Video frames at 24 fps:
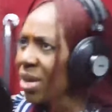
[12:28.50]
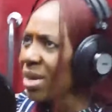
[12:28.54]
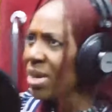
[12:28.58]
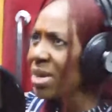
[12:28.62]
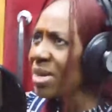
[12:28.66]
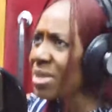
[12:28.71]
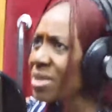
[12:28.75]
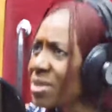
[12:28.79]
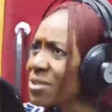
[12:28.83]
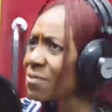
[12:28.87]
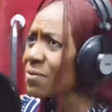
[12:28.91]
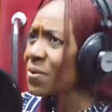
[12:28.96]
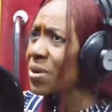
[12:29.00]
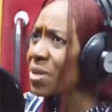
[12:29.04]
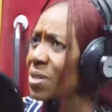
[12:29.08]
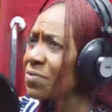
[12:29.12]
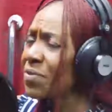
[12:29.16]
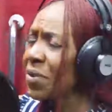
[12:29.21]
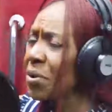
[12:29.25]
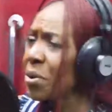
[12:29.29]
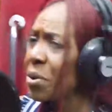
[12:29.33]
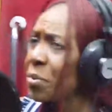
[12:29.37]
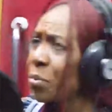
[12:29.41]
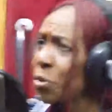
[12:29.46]

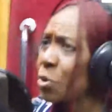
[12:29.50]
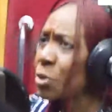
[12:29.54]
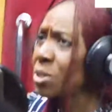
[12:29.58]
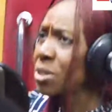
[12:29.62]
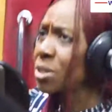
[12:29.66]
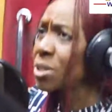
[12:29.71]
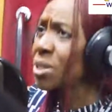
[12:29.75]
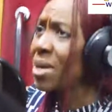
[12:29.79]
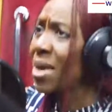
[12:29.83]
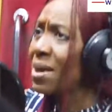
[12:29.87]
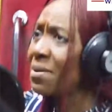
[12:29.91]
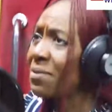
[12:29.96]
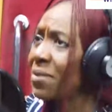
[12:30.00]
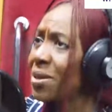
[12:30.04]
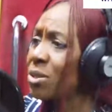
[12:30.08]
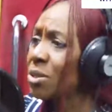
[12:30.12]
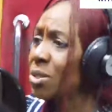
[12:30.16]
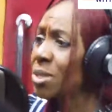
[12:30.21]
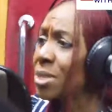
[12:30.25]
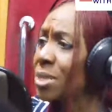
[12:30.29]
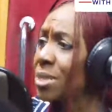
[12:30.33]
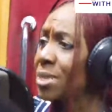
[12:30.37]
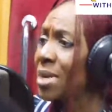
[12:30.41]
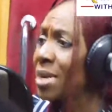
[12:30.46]
it's very important to have an
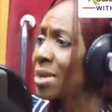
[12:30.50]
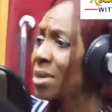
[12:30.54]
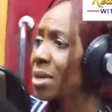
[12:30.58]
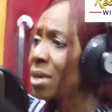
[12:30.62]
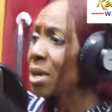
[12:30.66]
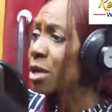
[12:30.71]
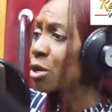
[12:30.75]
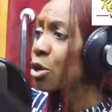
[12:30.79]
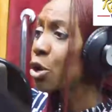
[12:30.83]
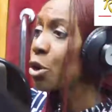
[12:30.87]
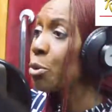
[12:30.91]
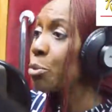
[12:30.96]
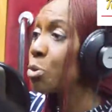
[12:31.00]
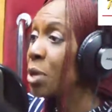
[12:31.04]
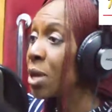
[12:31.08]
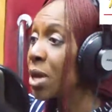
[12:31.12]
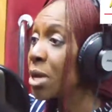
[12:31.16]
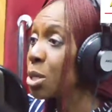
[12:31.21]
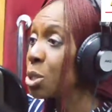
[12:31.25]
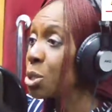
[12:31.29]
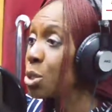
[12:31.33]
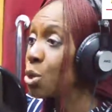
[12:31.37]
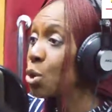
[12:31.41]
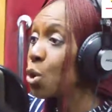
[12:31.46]
understanding and
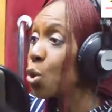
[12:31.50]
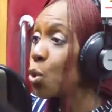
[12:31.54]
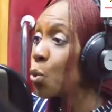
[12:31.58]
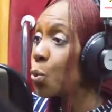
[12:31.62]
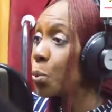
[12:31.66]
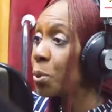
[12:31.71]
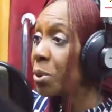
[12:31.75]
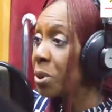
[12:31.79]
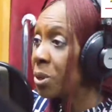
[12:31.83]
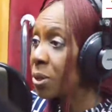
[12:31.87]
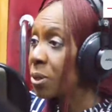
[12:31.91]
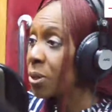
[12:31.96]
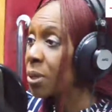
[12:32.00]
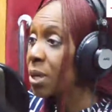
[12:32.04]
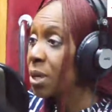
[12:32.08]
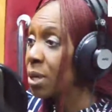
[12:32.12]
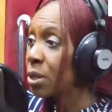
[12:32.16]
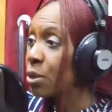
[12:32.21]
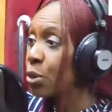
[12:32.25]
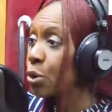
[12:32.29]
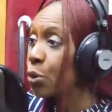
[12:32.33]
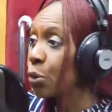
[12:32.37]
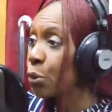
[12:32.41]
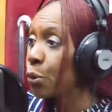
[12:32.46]
communication open
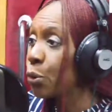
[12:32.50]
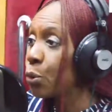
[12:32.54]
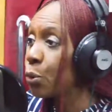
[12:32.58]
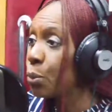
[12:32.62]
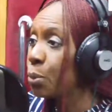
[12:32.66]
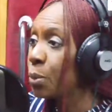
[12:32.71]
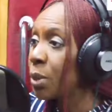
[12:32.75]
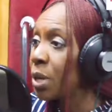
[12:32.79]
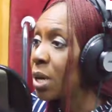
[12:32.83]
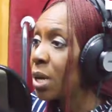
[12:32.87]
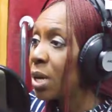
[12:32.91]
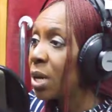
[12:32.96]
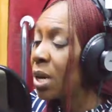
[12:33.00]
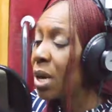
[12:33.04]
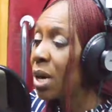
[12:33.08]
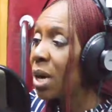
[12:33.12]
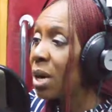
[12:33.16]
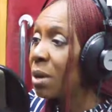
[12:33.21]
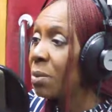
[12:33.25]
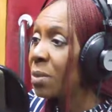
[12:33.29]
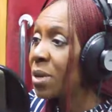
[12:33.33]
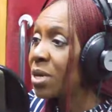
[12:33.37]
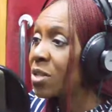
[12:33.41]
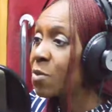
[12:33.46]
in your home,
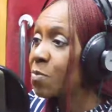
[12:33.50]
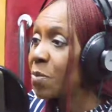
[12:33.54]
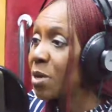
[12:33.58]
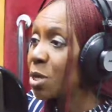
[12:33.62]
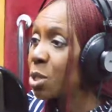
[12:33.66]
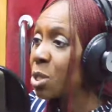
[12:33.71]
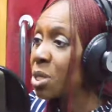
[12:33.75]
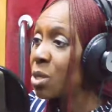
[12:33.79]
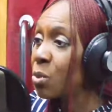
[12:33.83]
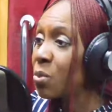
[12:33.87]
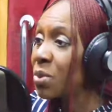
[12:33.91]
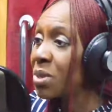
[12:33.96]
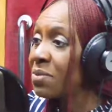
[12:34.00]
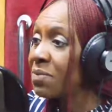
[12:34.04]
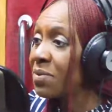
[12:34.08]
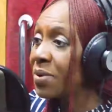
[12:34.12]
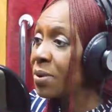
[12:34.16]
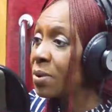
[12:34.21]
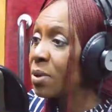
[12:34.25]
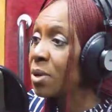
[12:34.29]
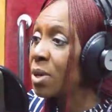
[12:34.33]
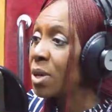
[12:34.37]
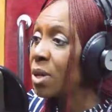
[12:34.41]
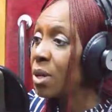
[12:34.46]
especially with your
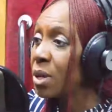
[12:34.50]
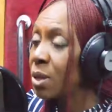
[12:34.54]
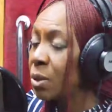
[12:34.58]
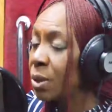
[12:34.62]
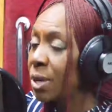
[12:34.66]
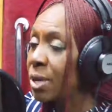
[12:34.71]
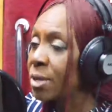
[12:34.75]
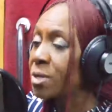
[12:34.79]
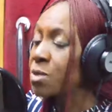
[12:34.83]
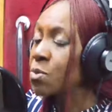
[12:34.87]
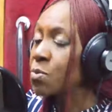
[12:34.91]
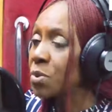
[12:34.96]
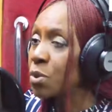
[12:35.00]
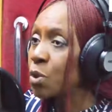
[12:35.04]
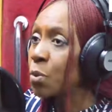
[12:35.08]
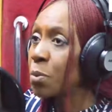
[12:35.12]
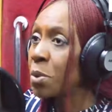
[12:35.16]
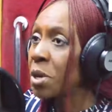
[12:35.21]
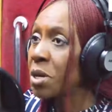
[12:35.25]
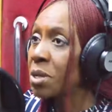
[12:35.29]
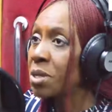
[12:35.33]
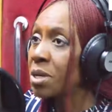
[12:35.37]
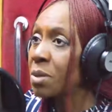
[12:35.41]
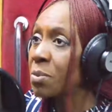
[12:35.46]
partner. Yes, with
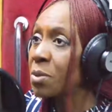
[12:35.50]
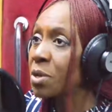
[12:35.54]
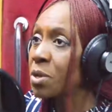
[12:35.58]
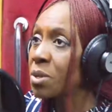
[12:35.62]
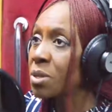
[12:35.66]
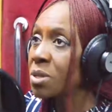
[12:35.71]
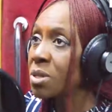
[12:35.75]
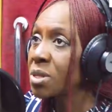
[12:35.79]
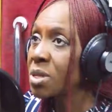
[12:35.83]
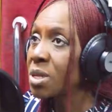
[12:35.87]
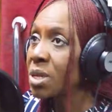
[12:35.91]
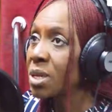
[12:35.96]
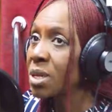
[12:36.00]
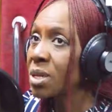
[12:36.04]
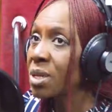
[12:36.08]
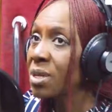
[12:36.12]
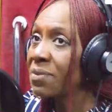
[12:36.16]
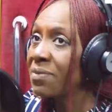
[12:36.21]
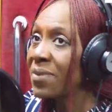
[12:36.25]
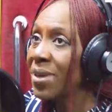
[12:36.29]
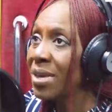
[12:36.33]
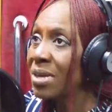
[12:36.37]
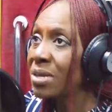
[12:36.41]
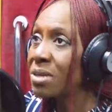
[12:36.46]
your partner, because
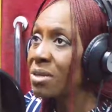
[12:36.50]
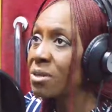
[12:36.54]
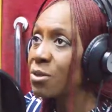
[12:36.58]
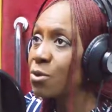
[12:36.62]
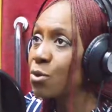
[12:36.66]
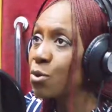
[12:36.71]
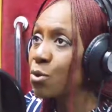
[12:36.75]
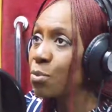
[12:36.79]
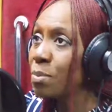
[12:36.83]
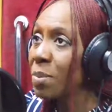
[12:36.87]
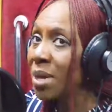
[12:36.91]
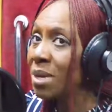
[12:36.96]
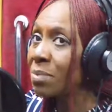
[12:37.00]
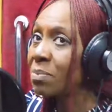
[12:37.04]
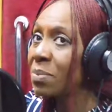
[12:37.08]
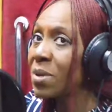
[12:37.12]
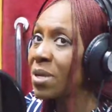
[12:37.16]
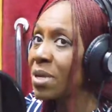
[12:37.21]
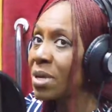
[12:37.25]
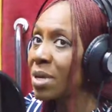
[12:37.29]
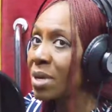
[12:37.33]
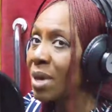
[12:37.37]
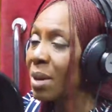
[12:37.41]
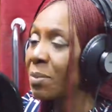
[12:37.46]
in events you might
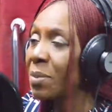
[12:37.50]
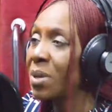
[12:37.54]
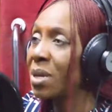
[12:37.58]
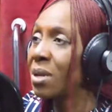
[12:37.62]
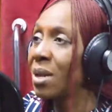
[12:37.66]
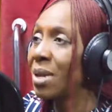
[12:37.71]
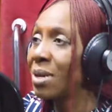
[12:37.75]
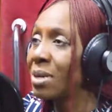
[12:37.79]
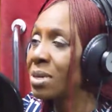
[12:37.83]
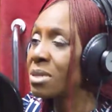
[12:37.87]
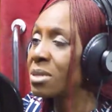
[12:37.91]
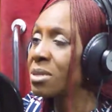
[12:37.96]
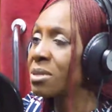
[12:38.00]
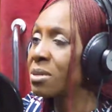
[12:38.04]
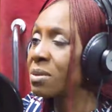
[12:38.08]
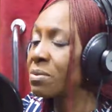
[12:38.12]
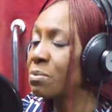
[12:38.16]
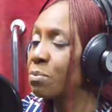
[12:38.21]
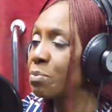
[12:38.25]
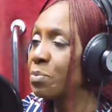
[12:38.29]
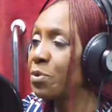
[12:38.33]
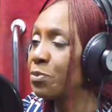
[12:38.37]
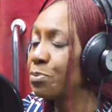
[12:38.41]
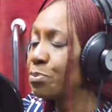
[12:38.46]
be, at
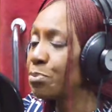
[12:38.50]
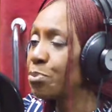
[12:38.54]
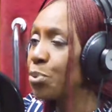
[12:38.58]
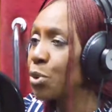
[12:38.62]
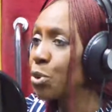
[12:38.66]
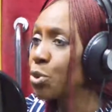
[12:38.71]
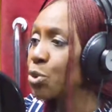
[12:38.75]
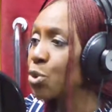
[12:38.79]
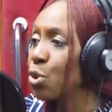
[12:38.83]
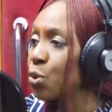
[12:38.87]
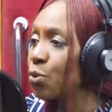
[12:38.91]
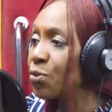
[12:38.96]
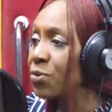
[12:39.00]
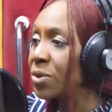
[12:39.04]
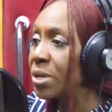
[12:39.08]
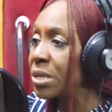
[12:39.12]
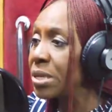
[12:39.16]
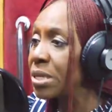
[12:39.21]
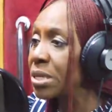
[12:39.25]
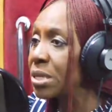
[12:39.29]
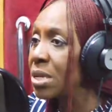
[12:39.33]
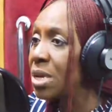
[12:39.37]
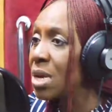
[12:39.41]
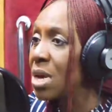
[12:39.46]
least
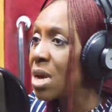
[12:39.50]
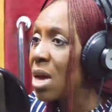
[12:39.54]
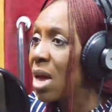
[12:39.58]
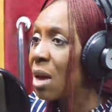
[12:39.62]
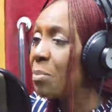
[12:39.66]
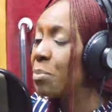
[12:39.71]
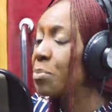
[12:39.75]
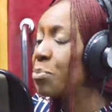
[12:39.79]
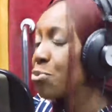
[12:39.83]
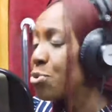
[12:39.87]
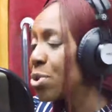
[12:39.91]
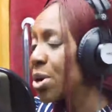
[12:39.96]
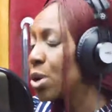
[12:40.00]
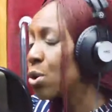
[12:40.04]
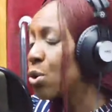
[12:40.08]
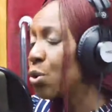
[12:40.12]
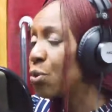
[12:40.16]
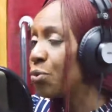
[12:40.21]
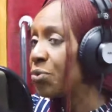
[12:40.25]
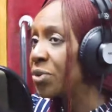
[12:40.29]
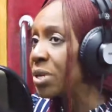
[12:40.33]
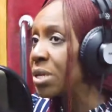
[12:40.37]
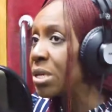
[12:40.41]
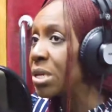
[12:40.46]
post-COVID and
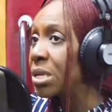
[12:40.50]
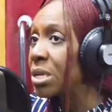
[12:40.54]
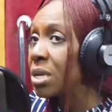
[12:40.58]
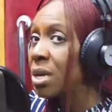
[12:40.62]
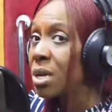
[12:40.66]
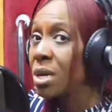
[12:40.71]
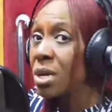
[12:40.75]
pre-COVID,